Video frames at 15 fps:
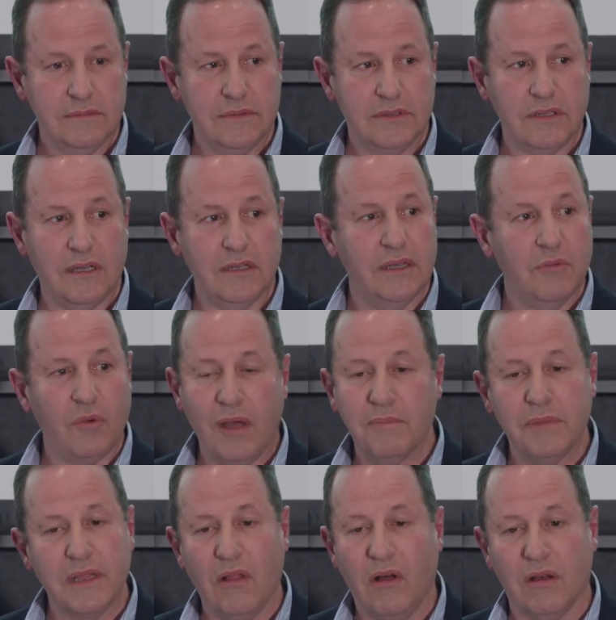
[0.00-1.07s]
So it
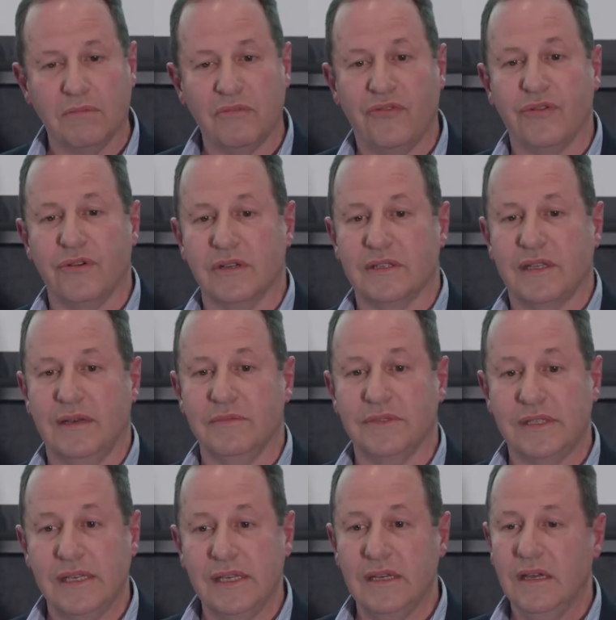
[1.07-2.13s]
won't be long before it
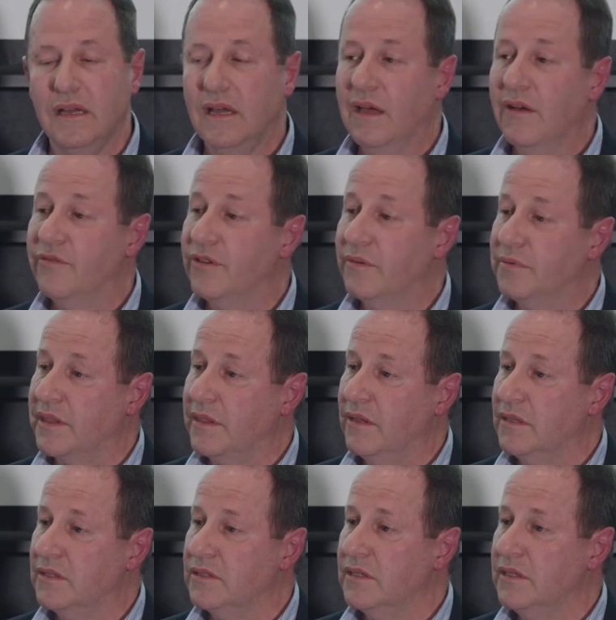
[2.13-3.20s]
comes here for
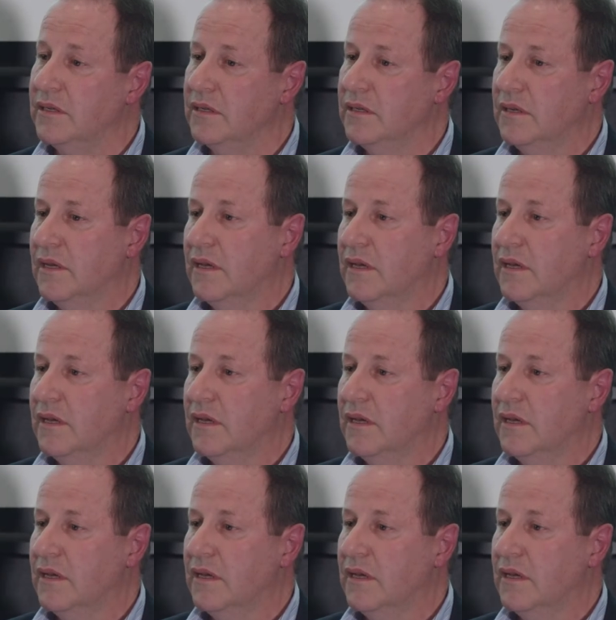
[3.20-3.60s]
pathology.